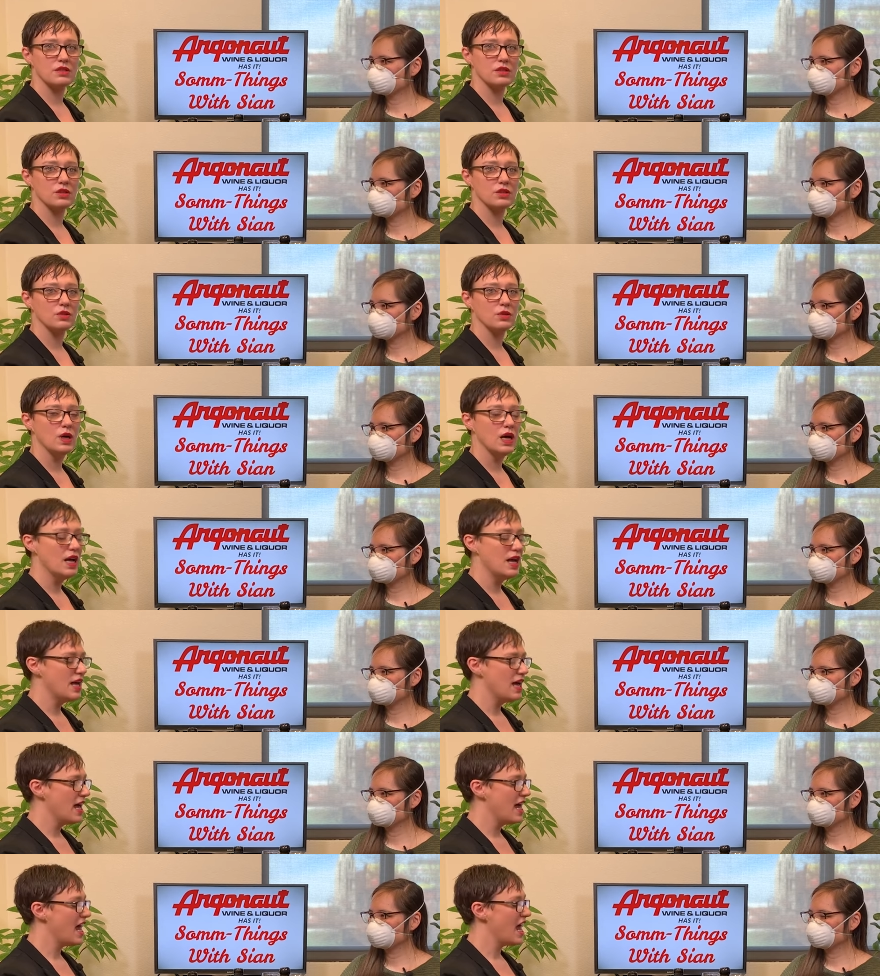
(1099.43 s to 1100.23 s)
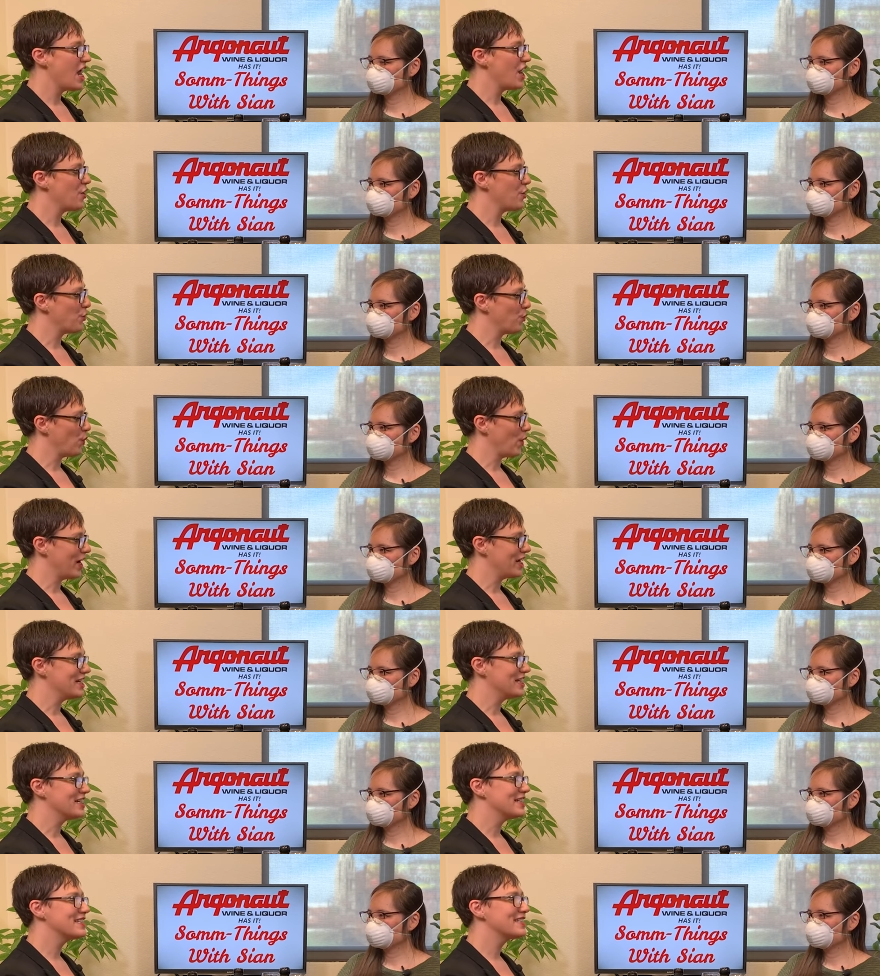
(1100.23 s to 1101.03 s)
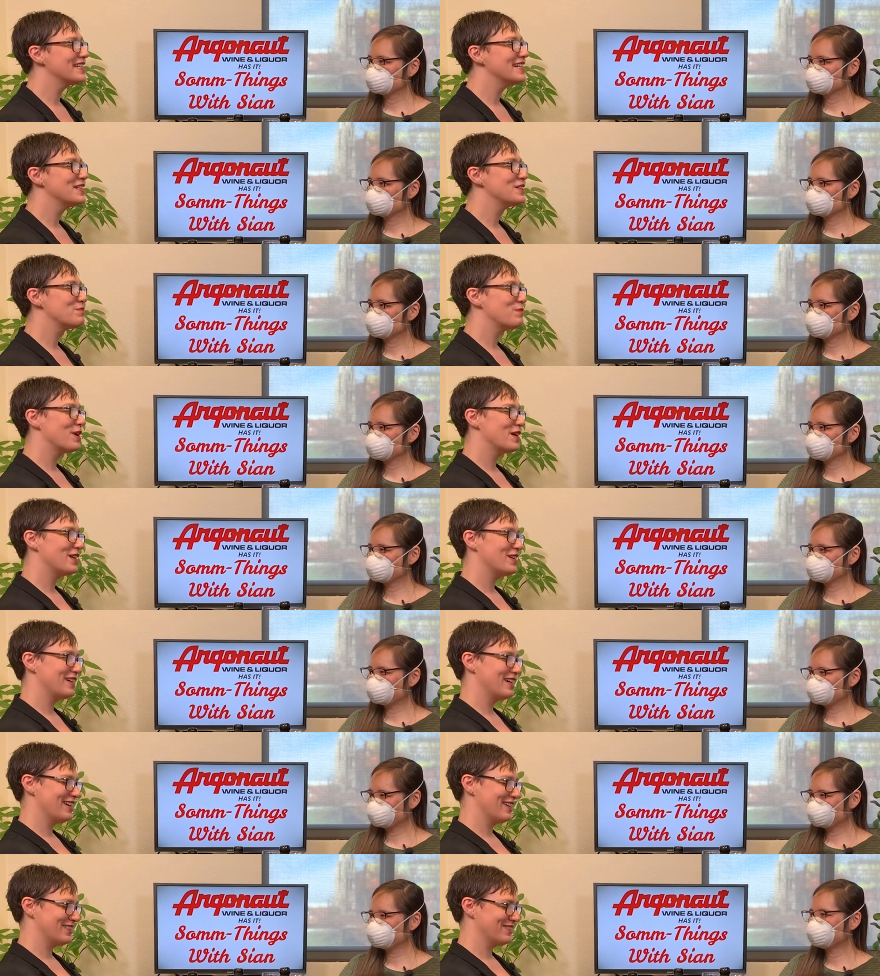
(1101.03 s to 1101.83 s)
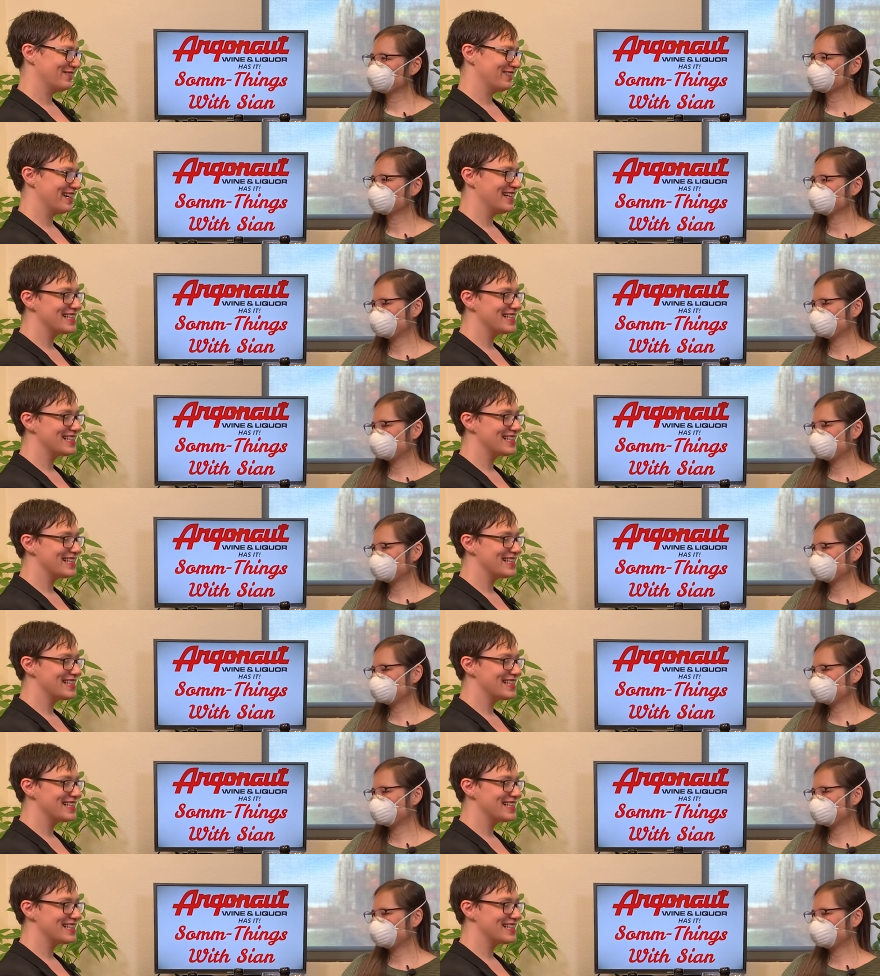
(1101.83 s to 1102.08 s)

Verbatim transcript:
Speaker 1: So wine does taste better out of